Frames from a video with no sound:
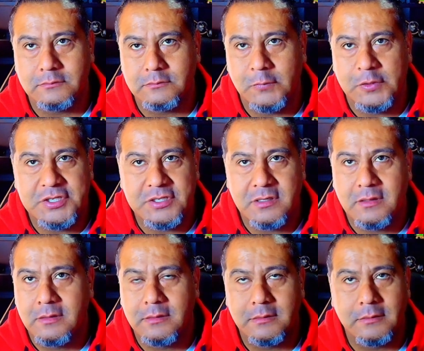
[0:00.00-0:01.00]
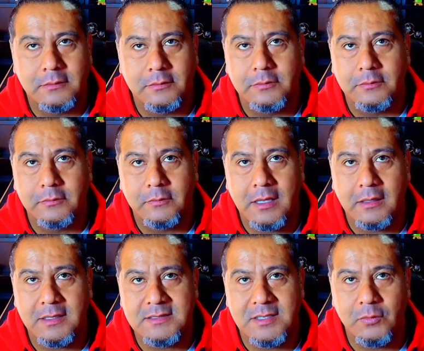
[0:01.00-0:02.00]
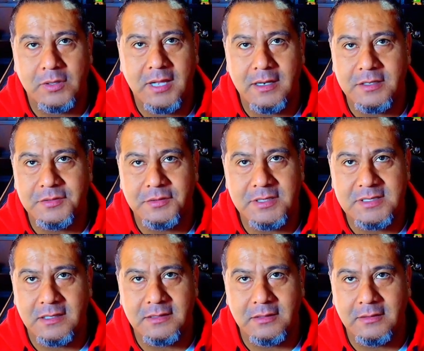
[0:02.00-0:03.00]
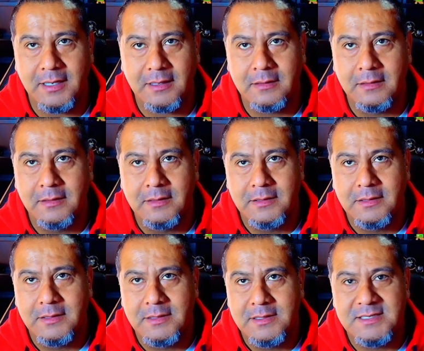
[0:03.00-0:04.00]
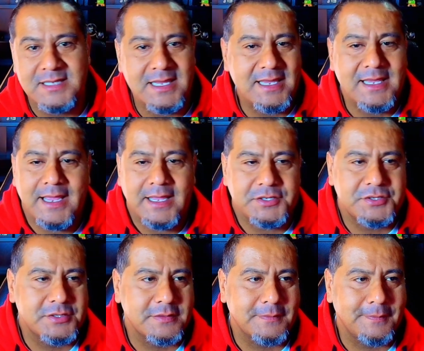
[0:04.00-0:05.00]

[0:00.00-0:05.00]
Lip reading: let's see what kind of cert is out there, like CEH.